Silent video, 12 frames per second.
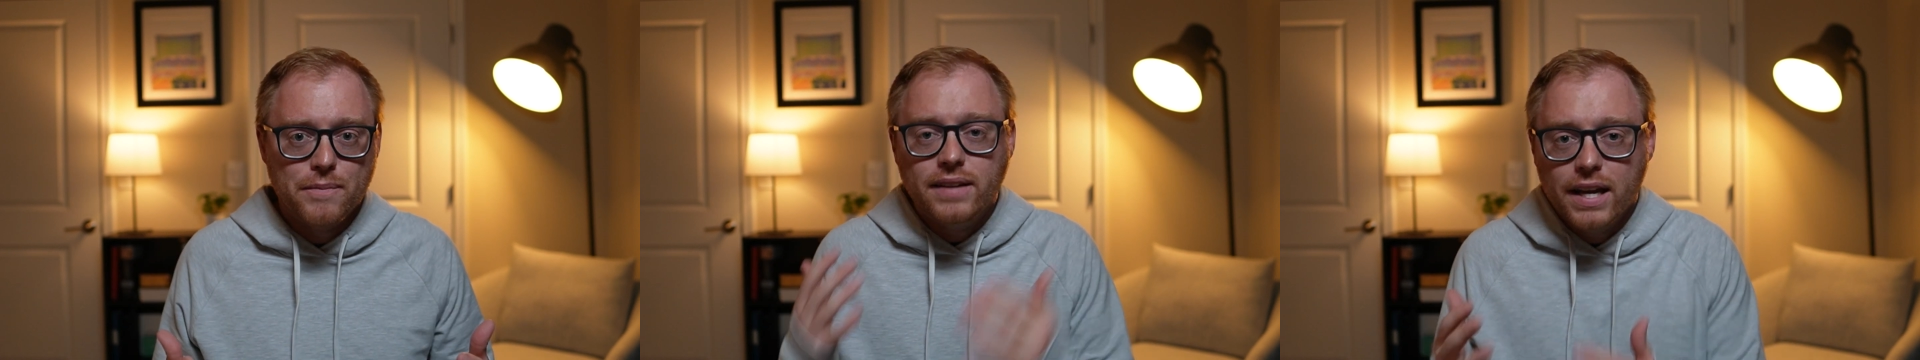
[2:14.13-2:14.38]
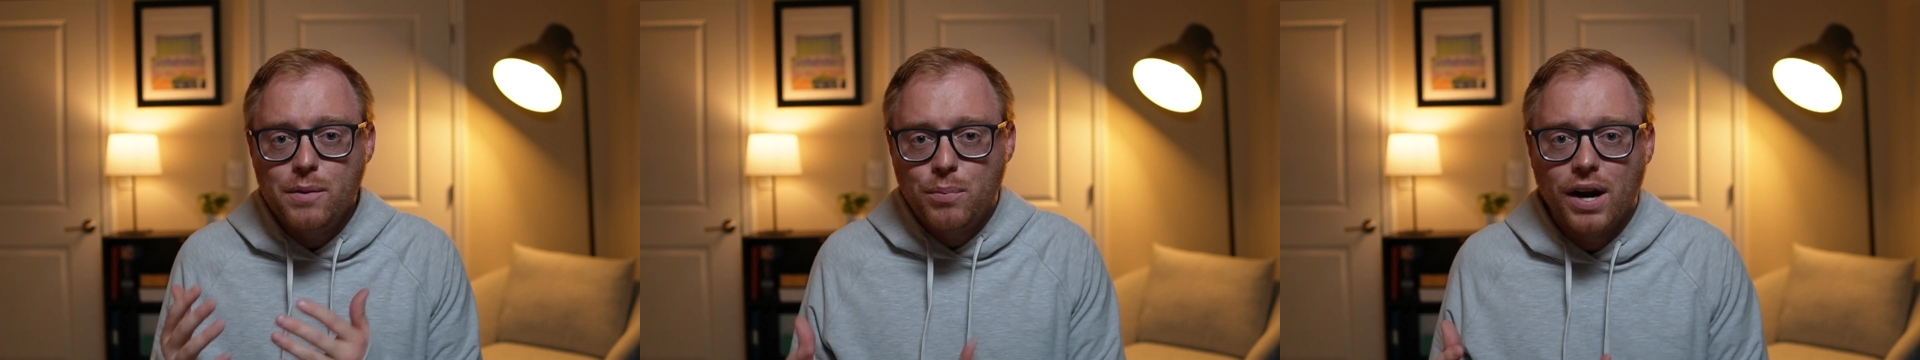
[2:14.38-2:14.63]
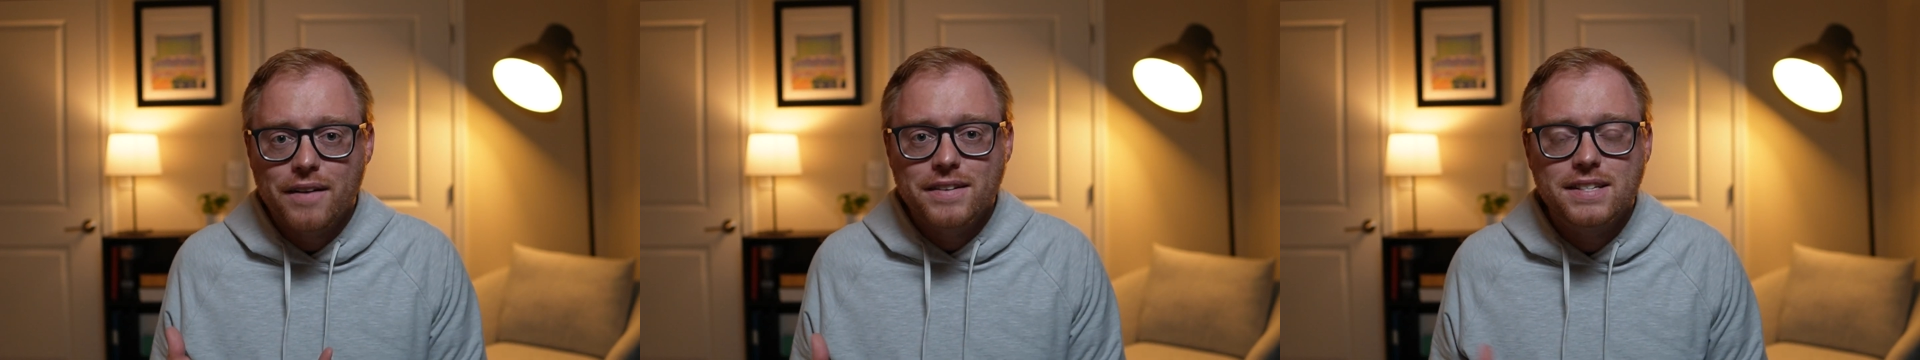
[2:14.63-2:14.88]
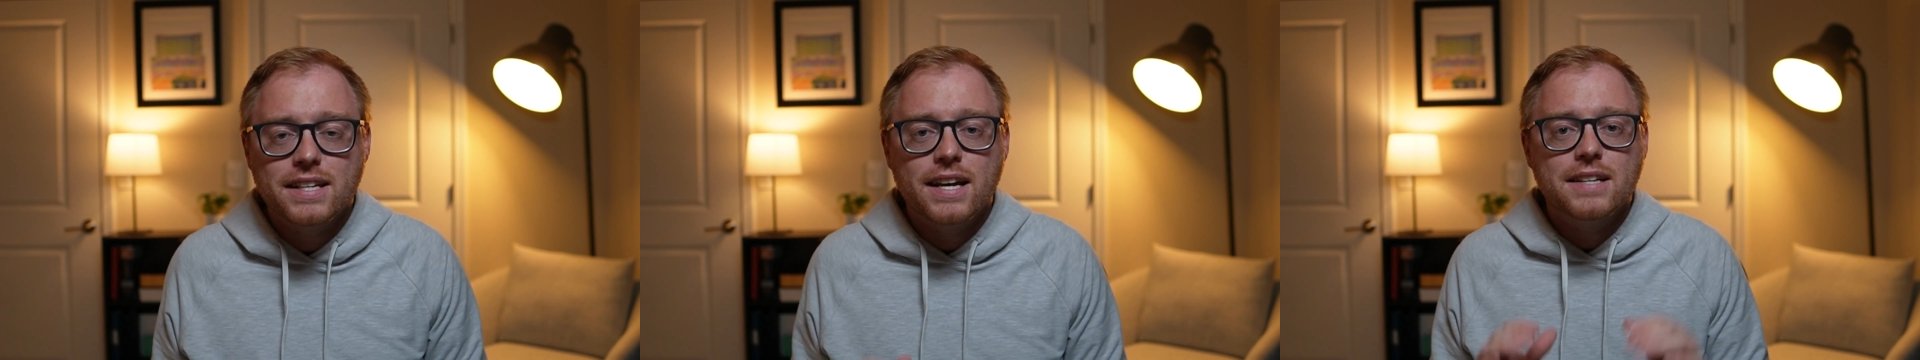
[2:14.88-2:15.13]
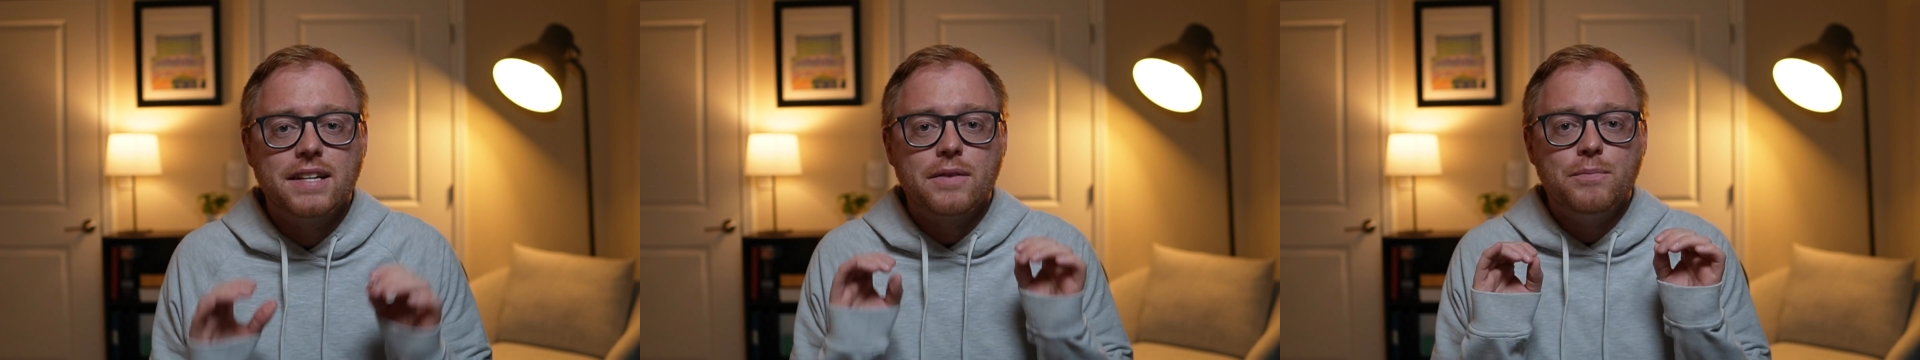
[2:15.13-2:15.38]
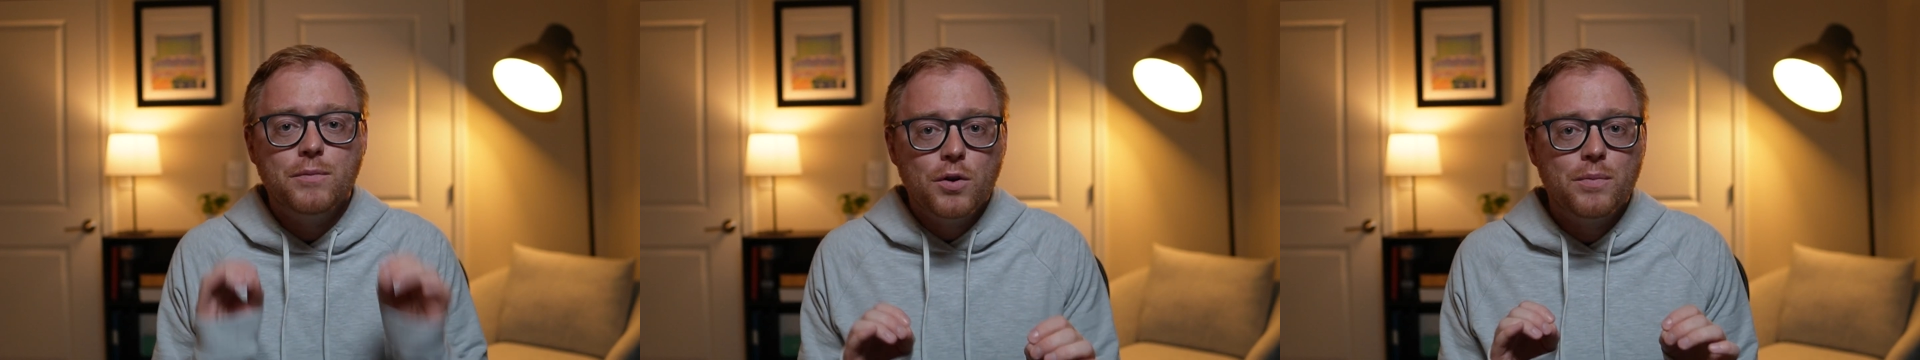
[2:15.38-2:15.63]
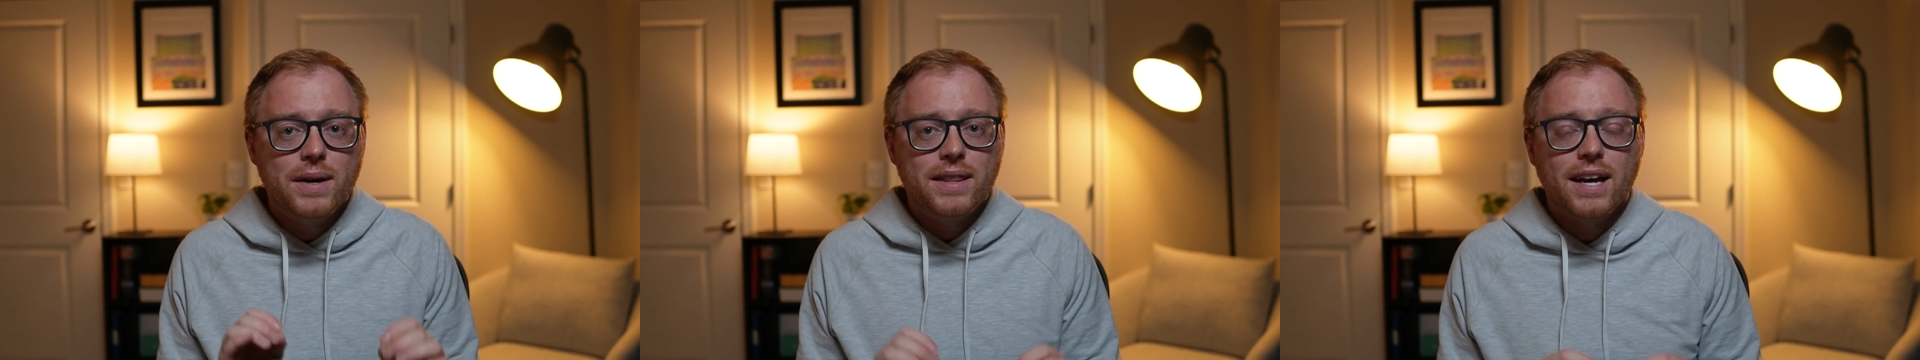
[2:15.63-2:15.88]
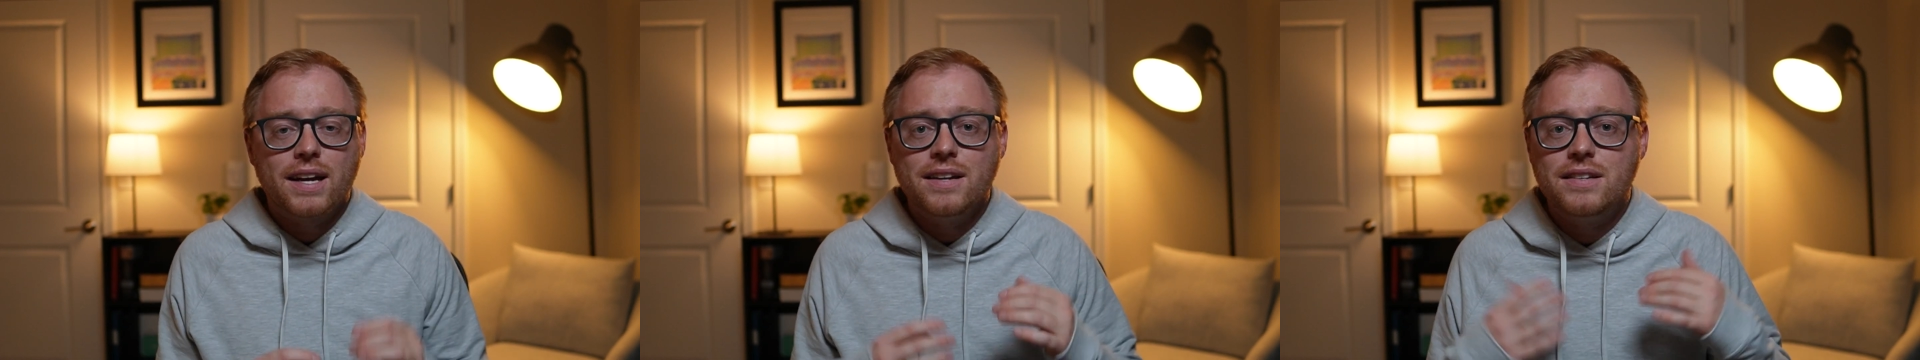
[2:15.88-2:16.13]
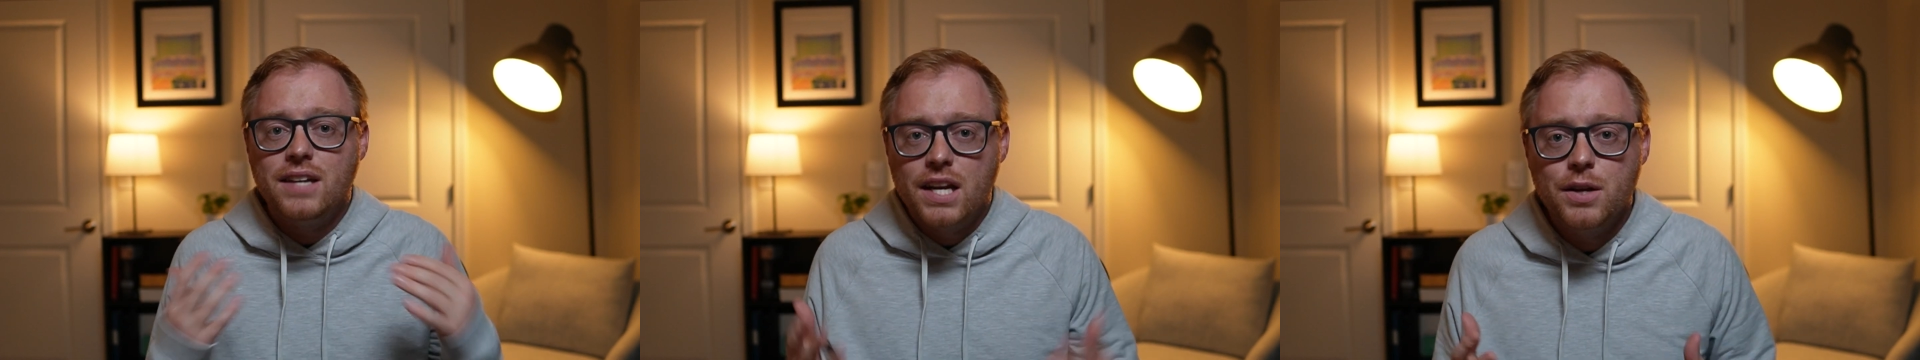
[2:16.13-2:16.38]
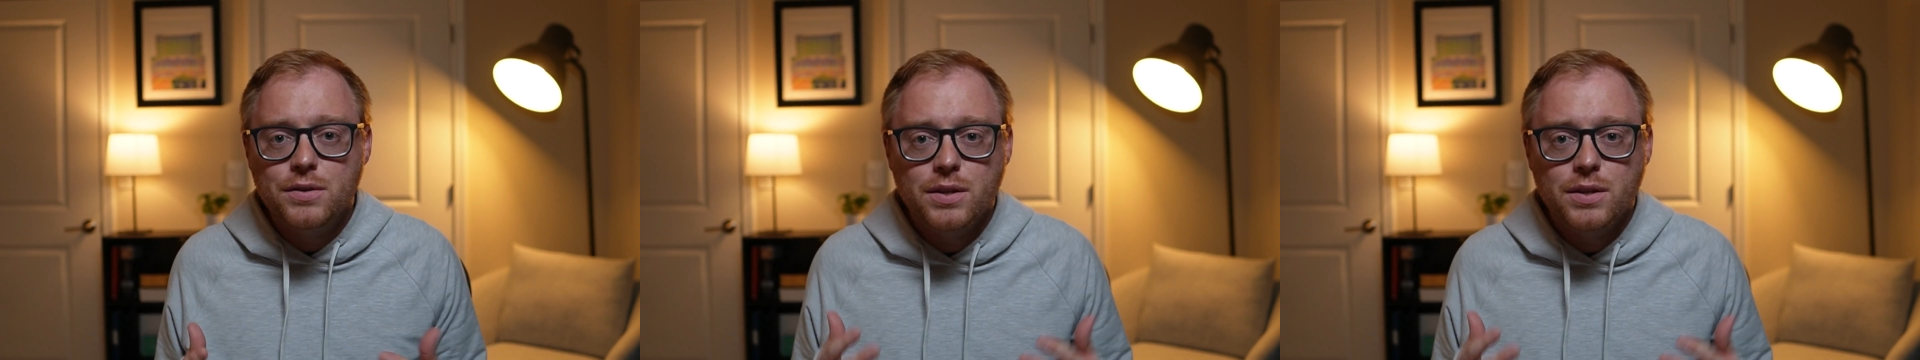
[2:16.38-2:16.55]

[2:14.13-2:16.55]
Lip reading: Data privacy is a movement that continues